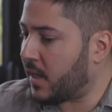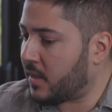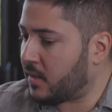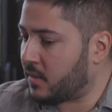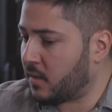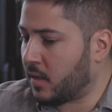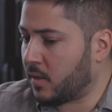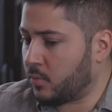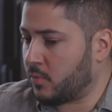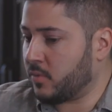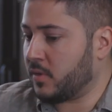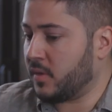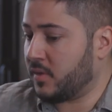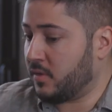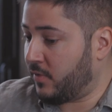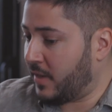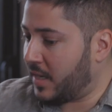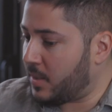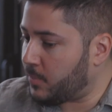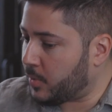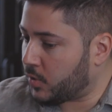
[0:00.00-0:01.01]
and like the
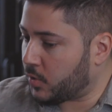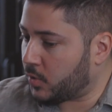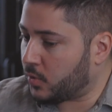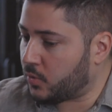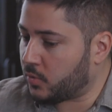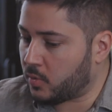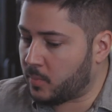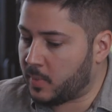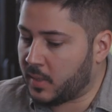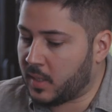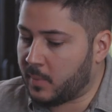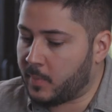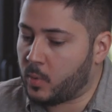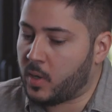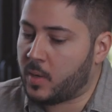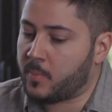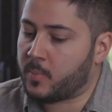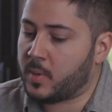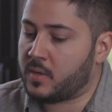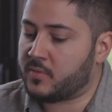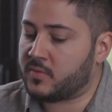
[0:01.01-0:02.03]
developer tools were becoming
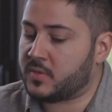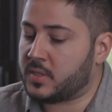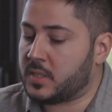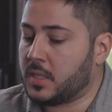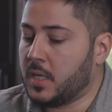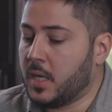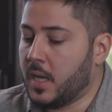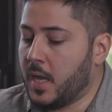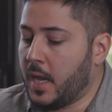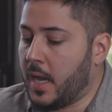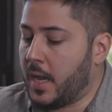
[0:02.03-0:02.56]
quite prevalent.